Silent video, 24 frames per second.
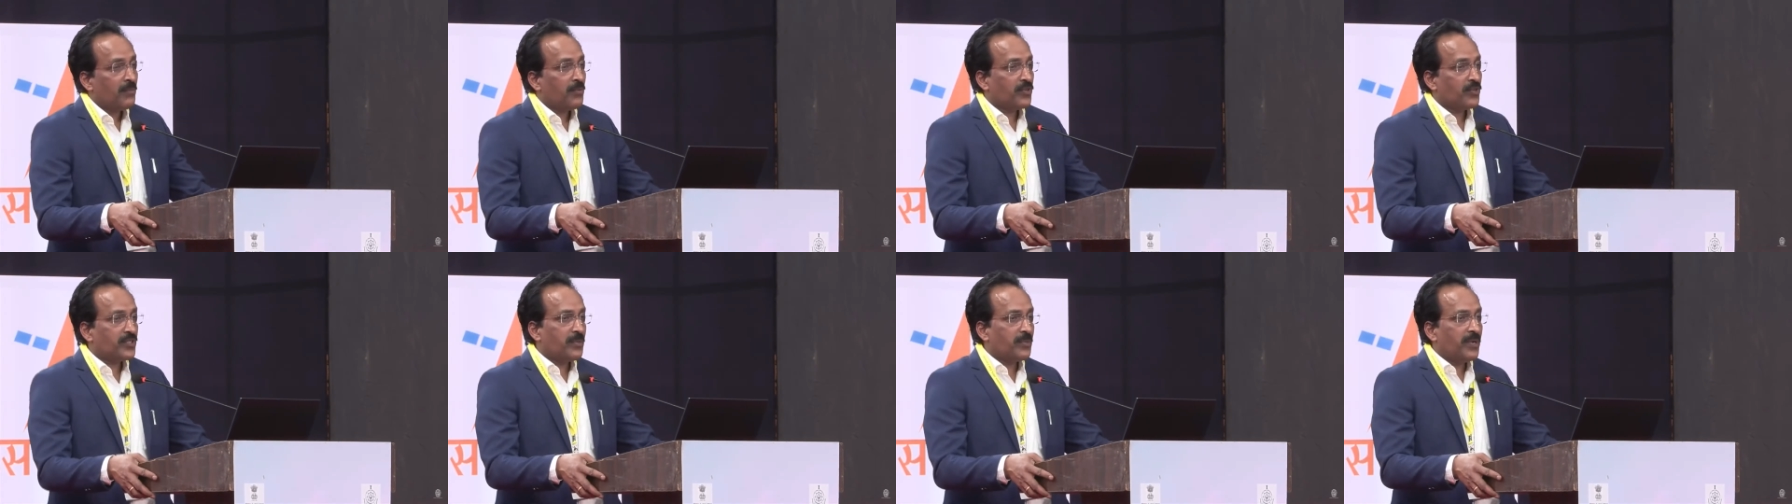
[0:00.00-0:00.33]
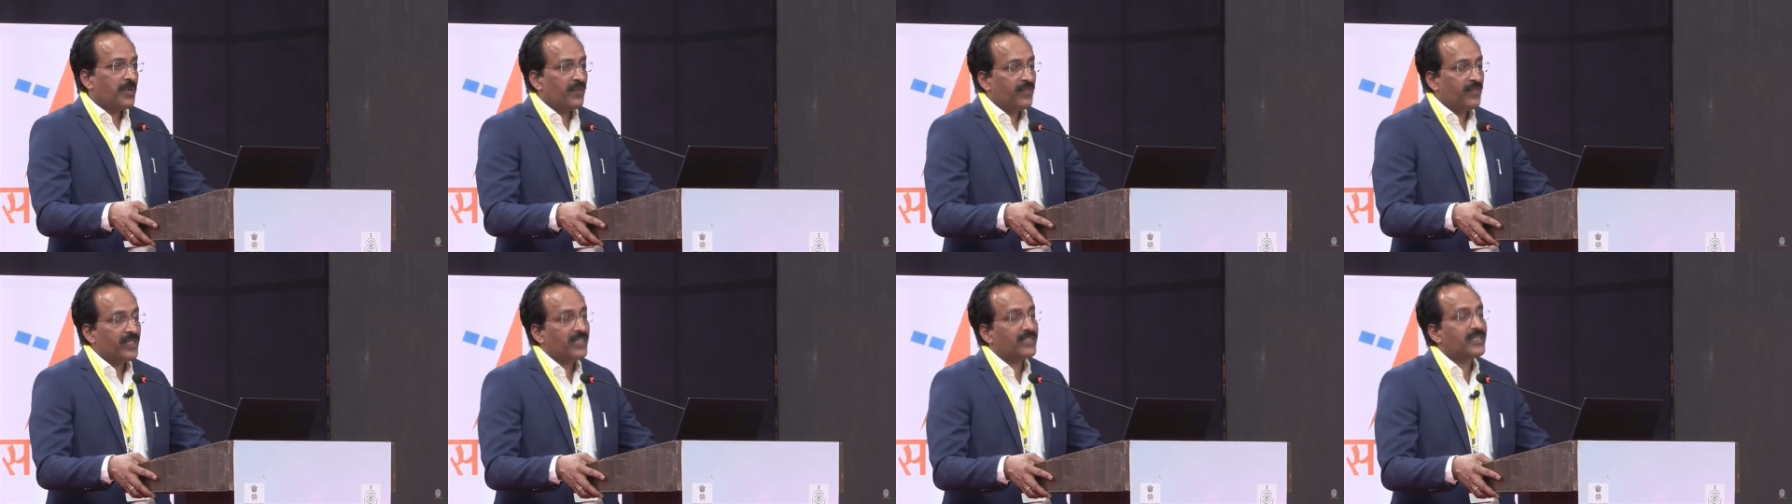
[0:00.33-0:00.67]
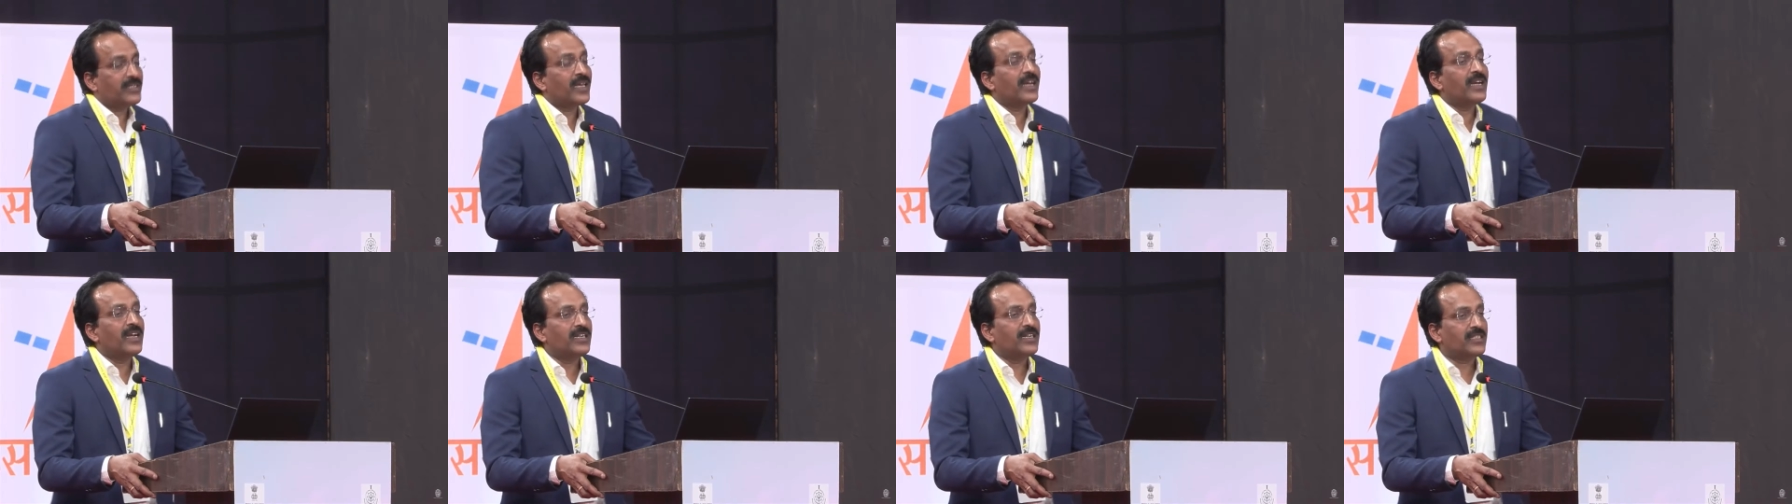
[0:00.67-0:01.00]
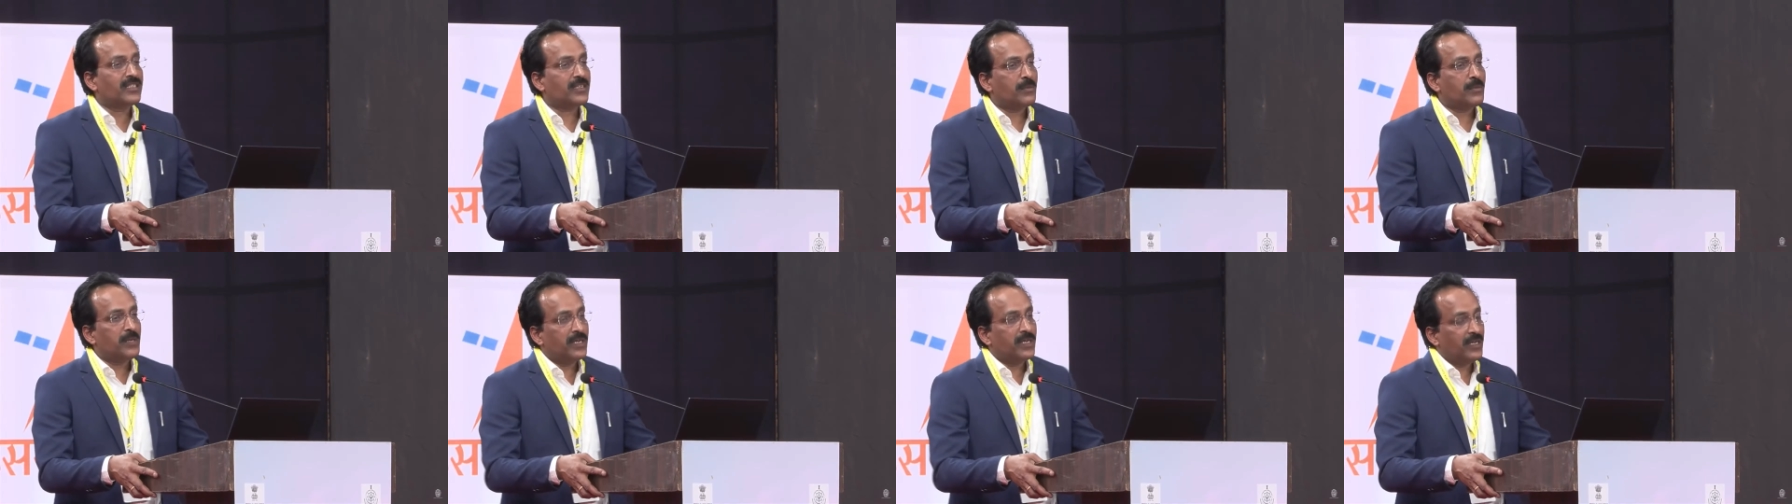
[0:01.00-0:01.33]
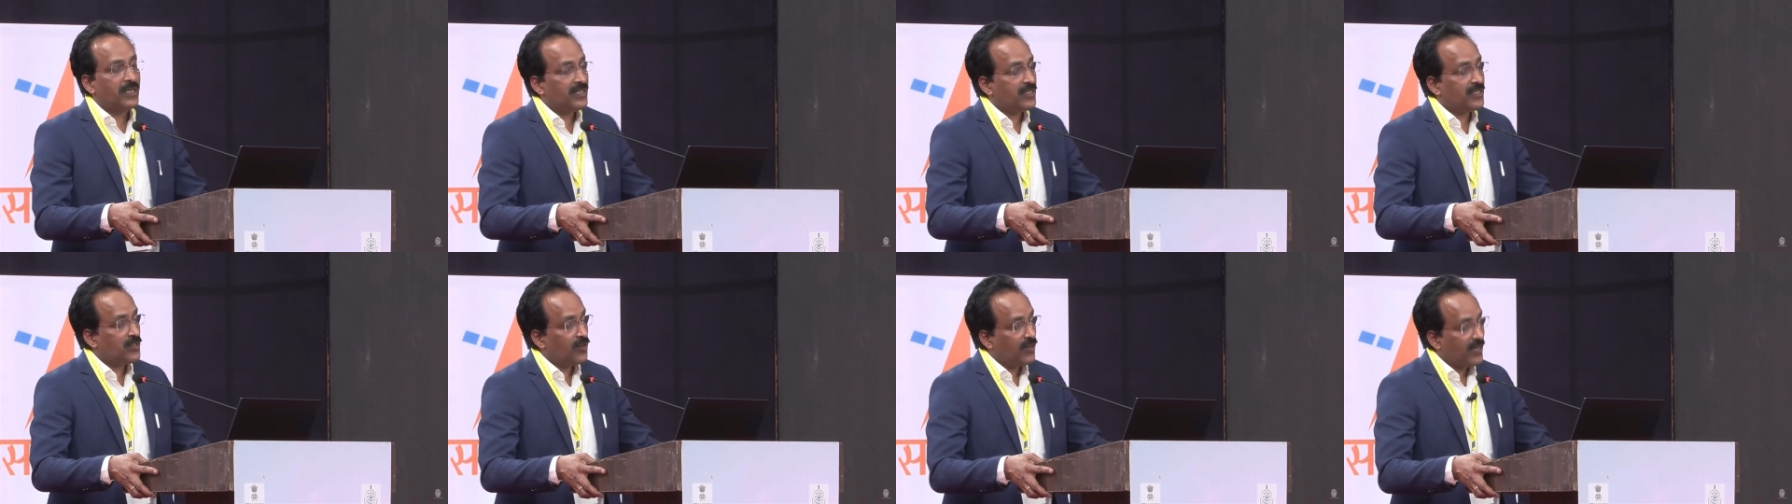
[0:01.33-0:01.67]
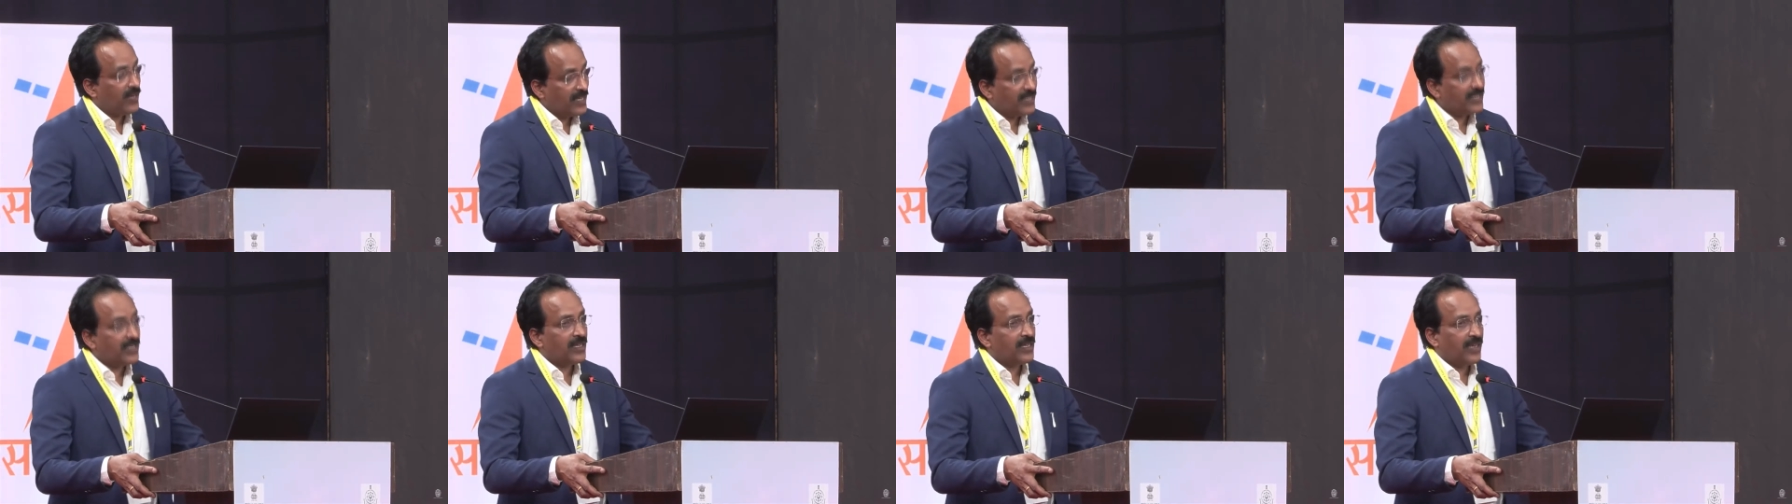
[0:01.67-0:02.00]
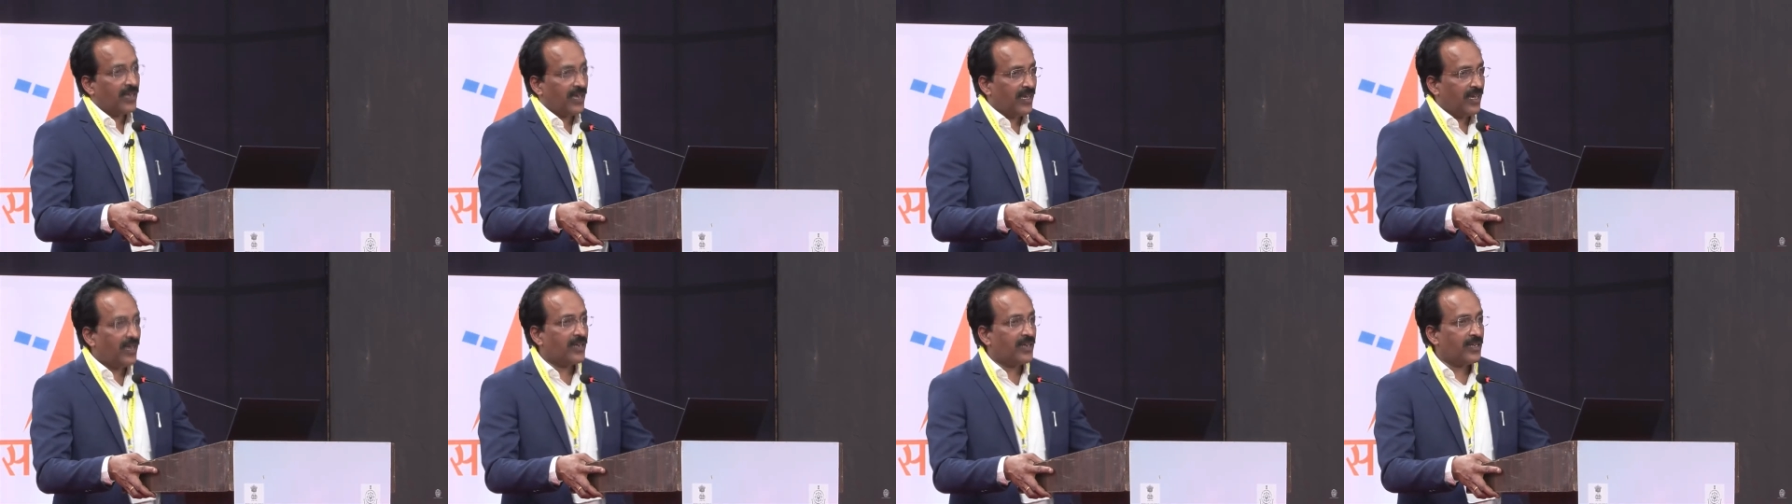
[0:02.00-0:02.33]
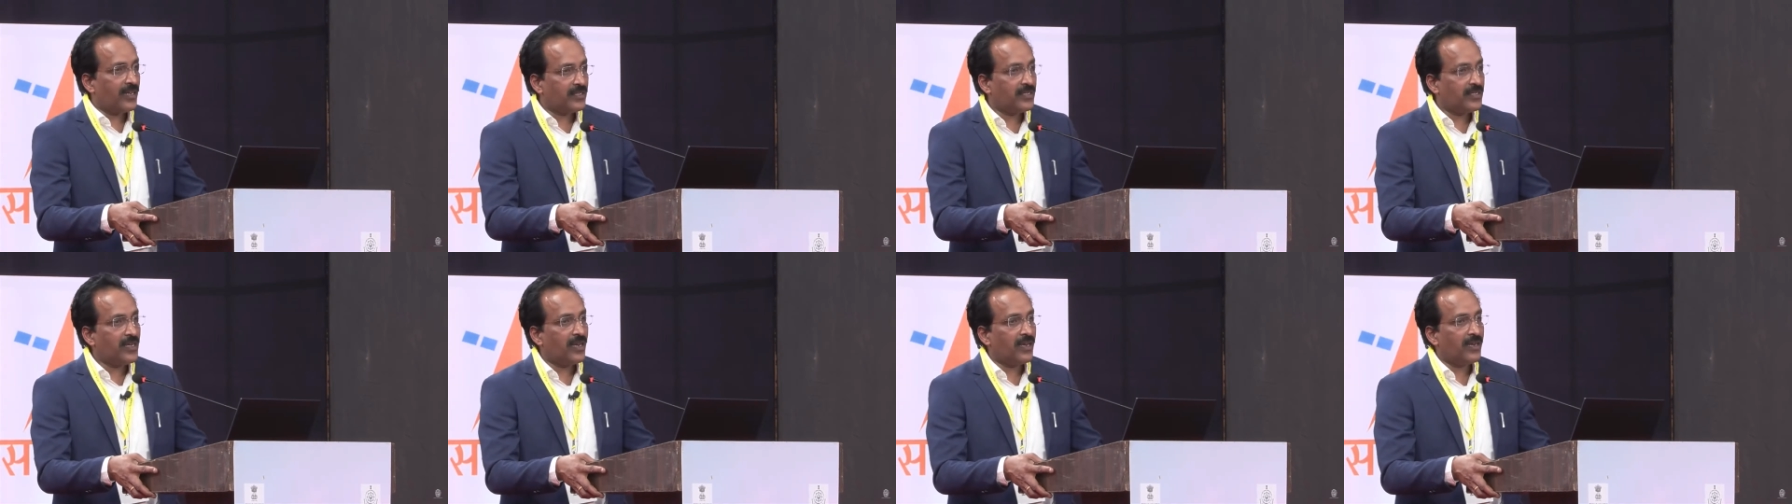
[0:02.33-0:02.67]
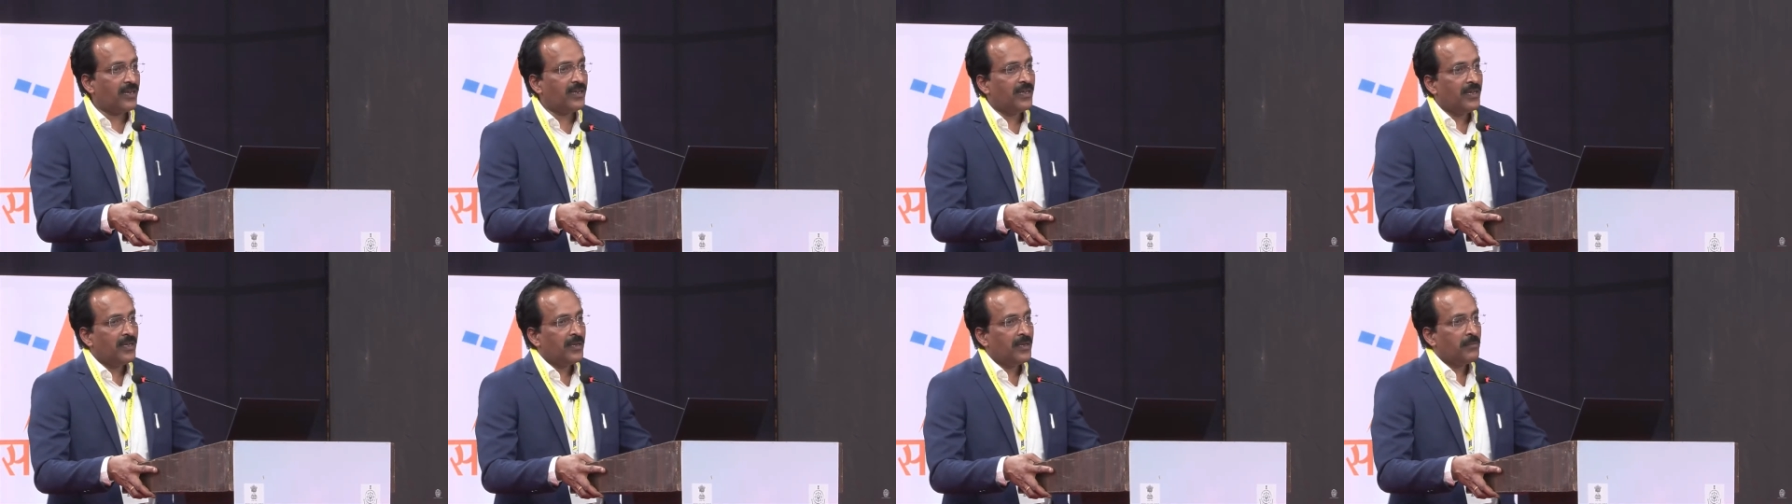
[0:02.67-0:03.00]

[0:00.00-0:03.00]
Possibly with a single instrument it is not easy, I understand,